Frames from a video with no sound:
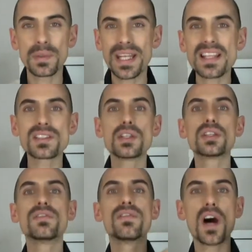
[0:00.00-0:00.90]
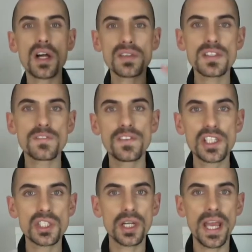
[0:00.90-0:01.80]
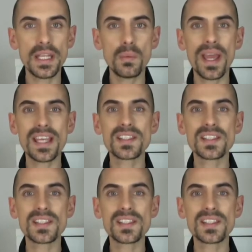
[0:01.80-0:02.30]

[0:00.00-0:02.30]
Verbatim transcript: but that's an advanced feature anyway.